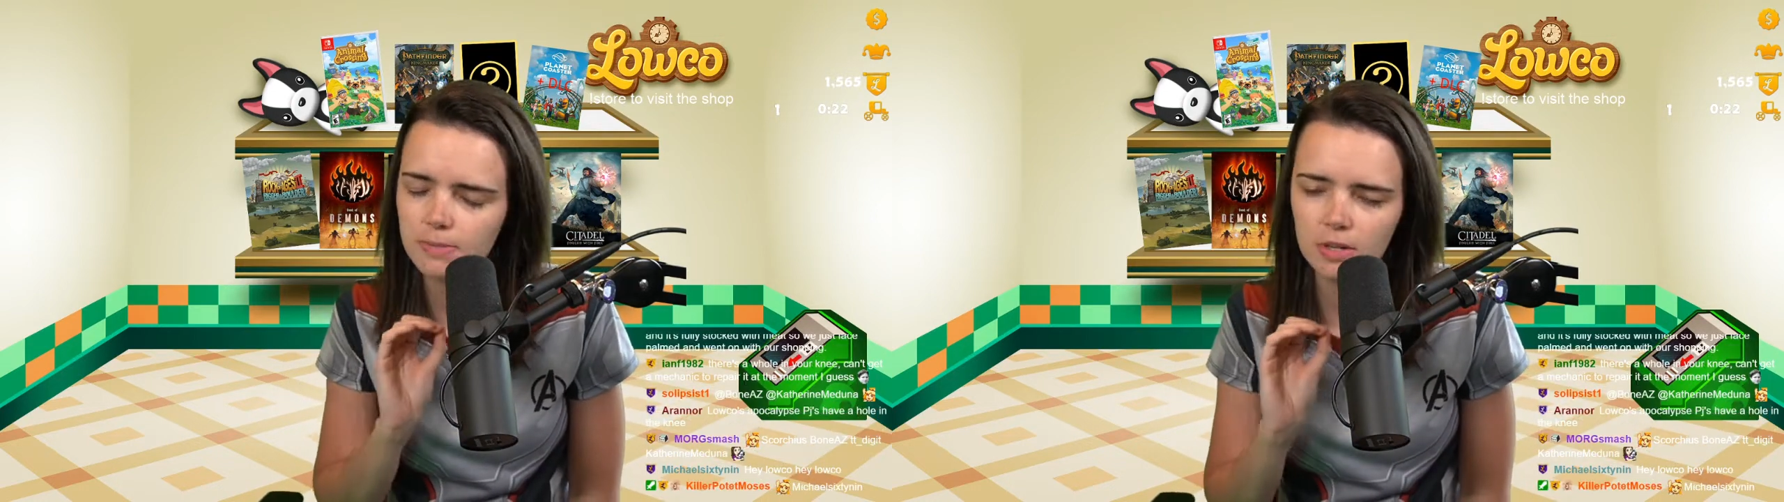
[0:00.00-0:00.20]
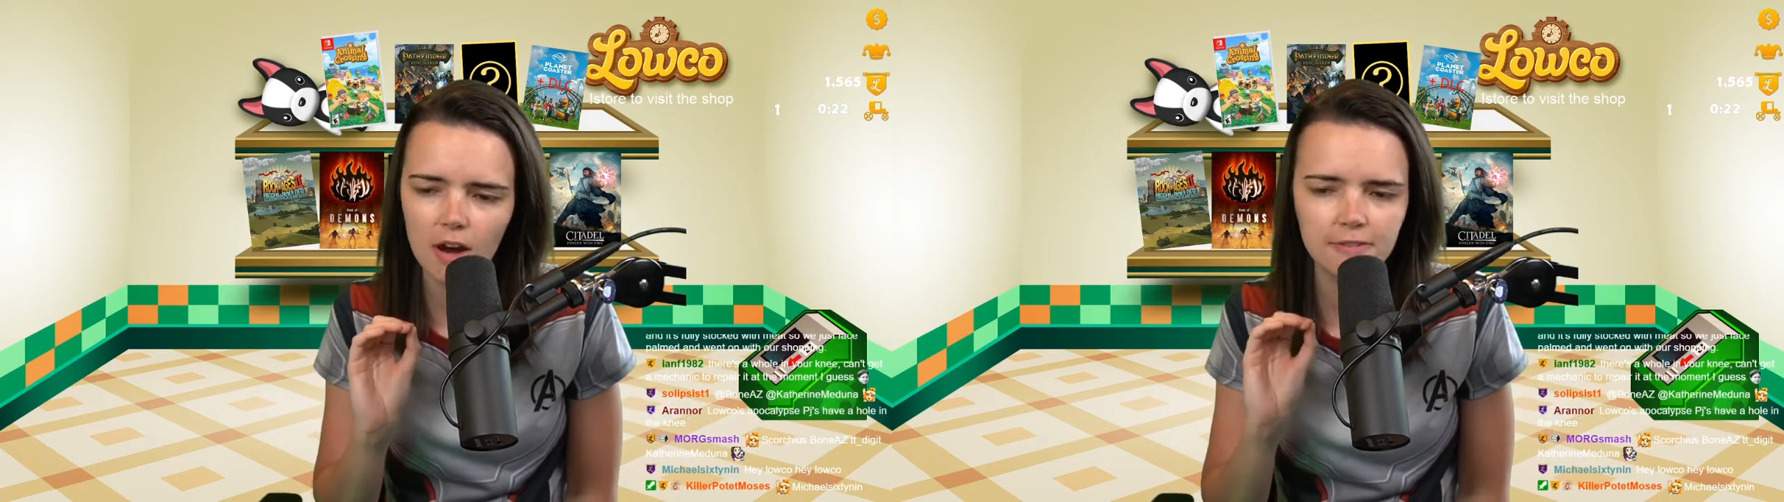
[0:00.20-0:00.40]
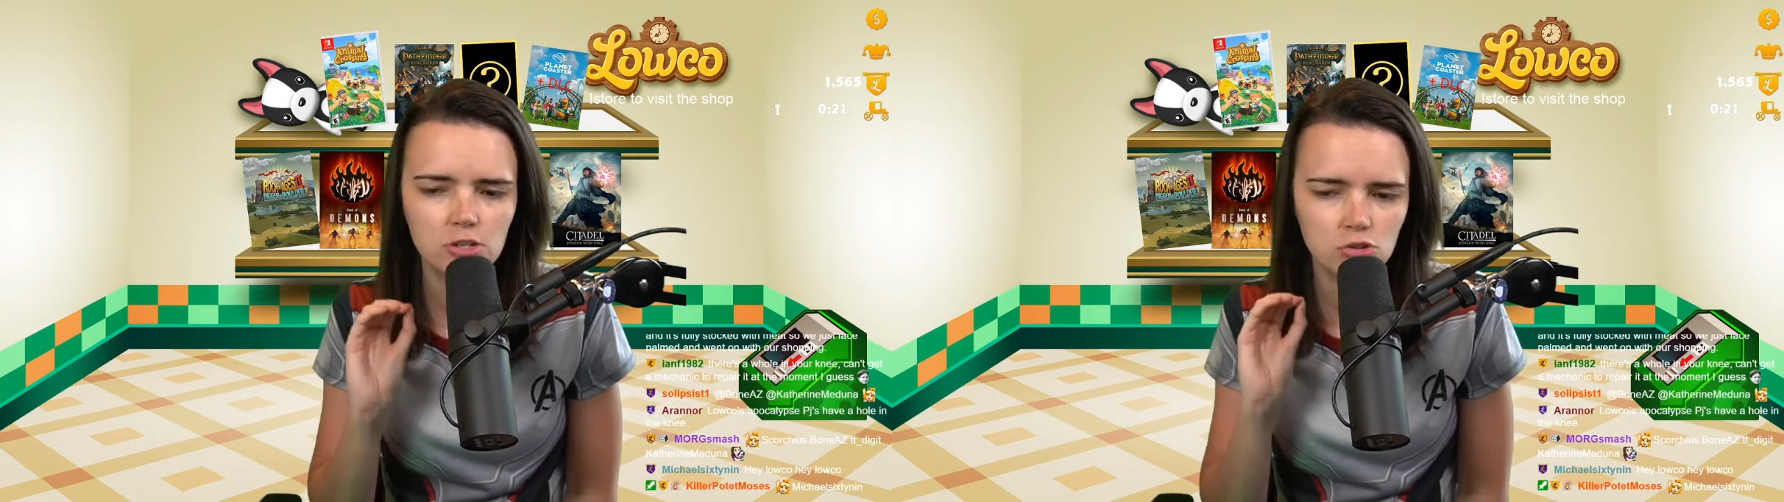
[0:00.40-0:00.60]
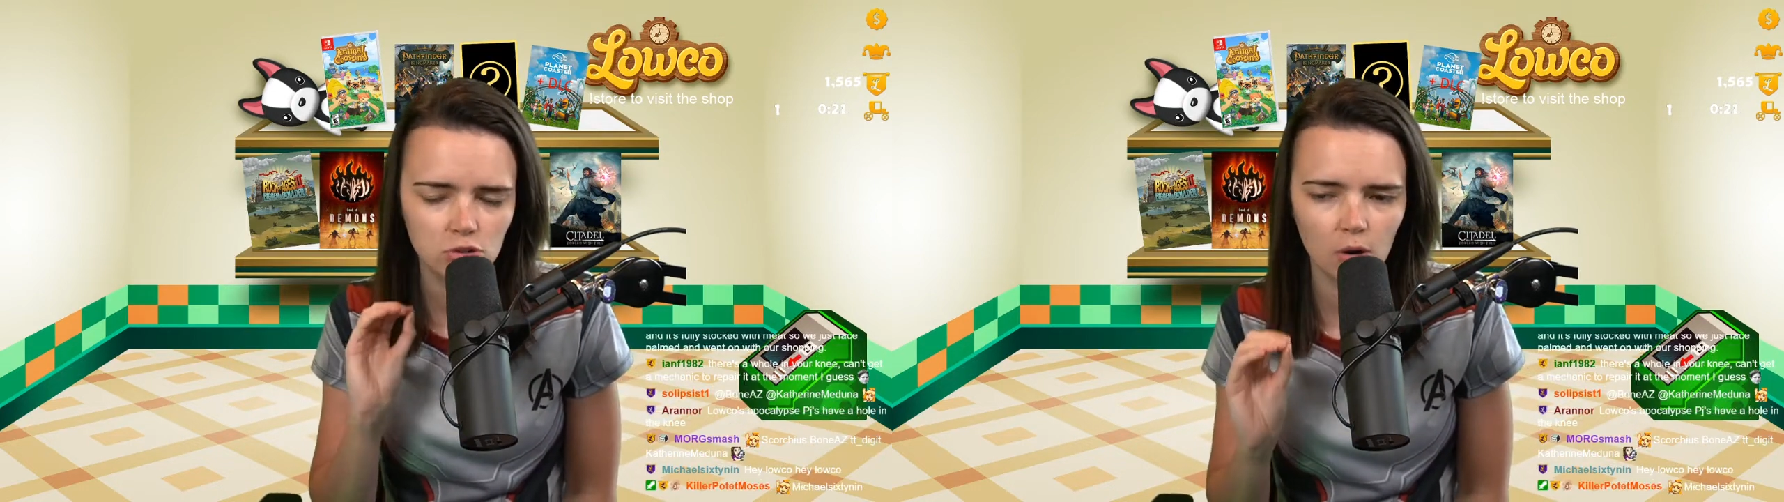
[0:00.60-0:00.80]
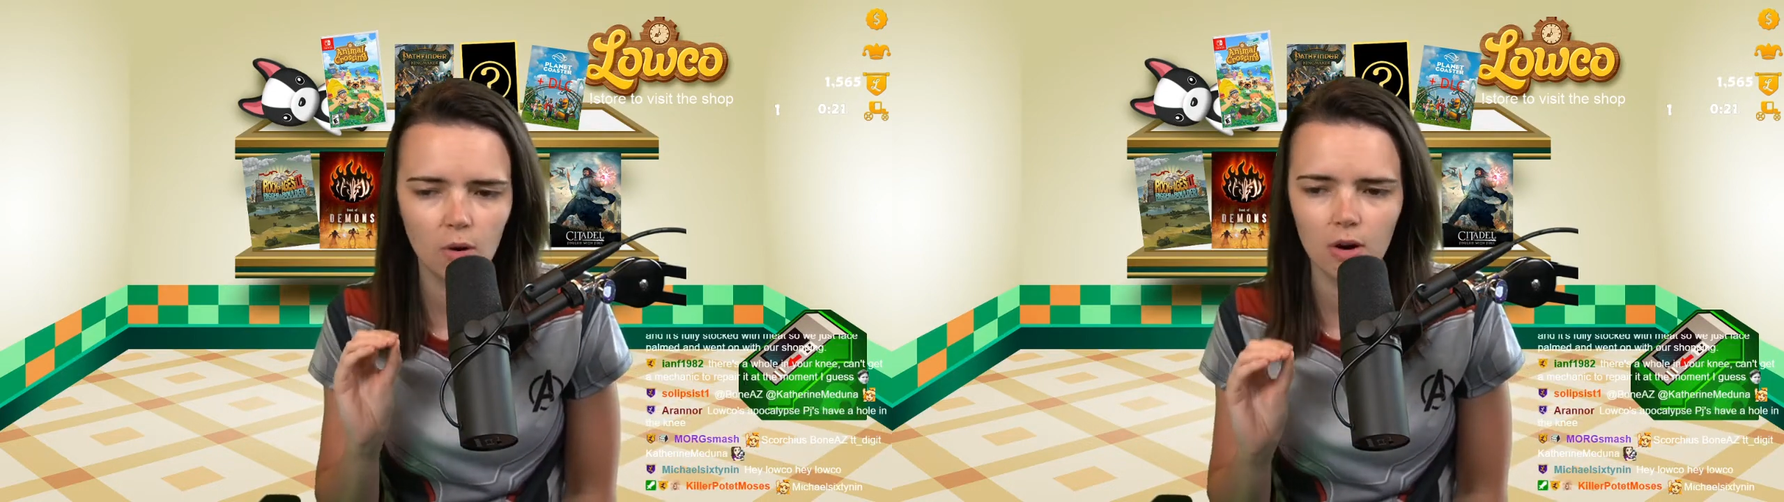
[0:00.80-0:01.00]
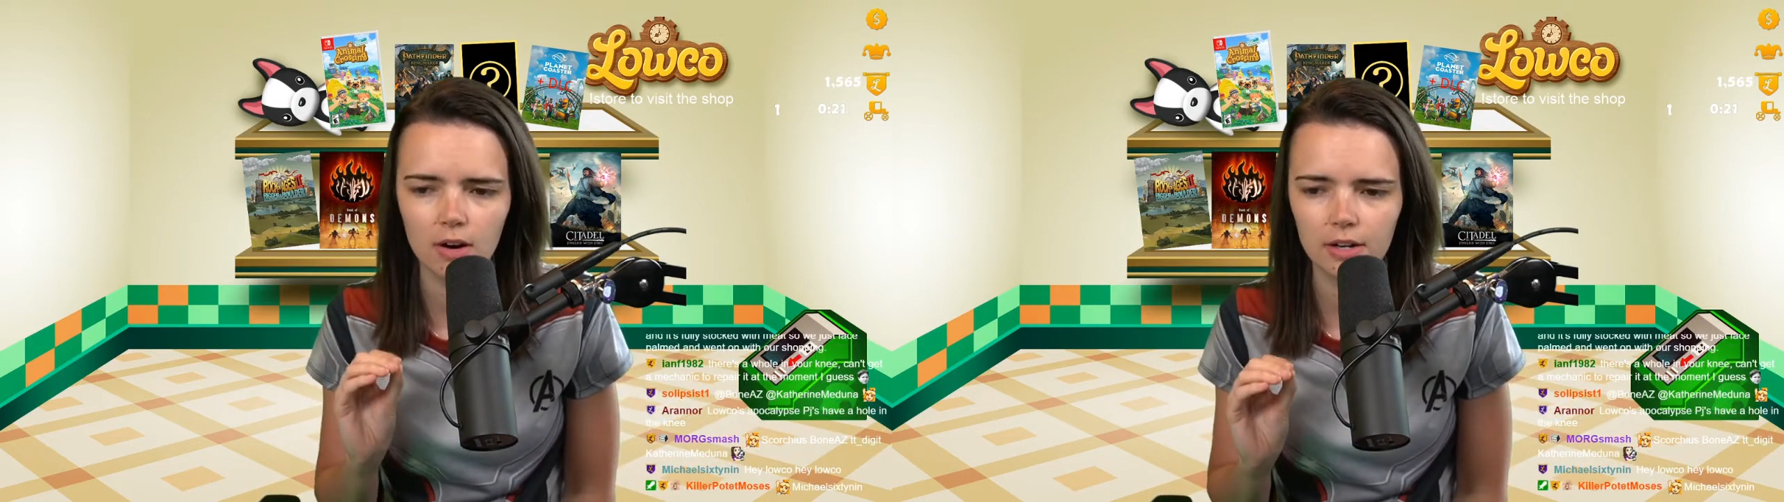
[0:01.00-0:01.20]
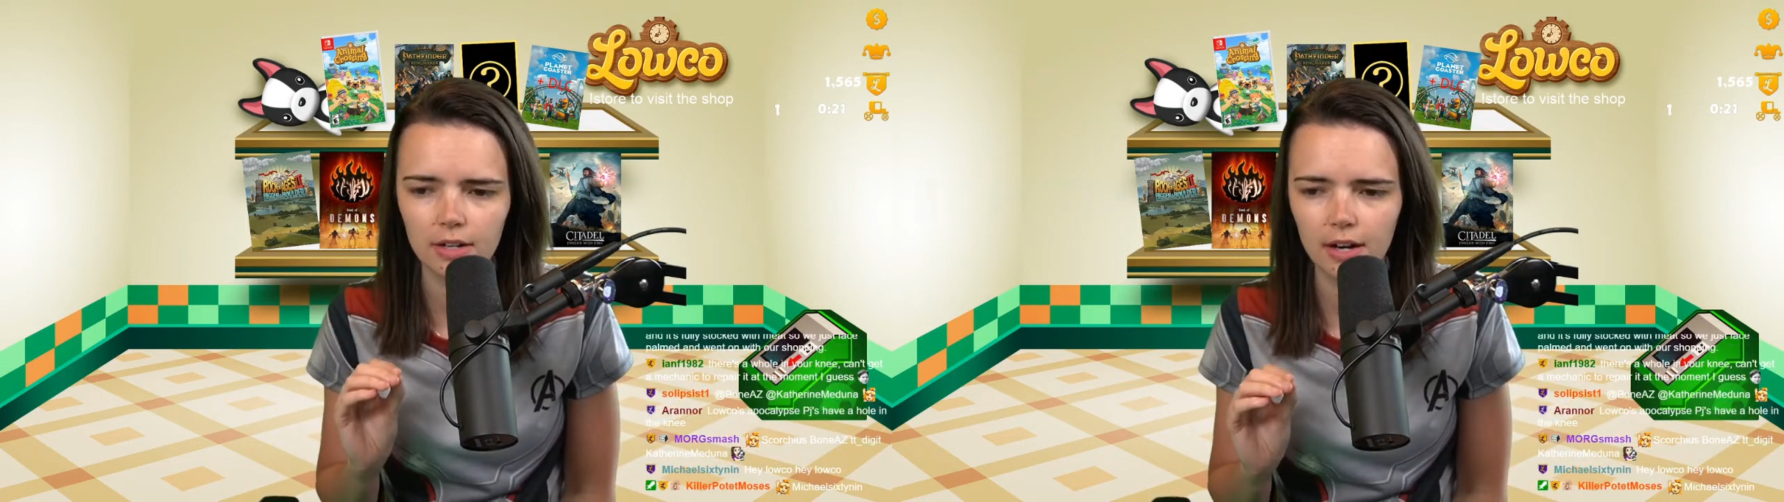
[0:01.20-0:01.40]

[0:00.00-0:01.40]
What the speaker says: me off so hard.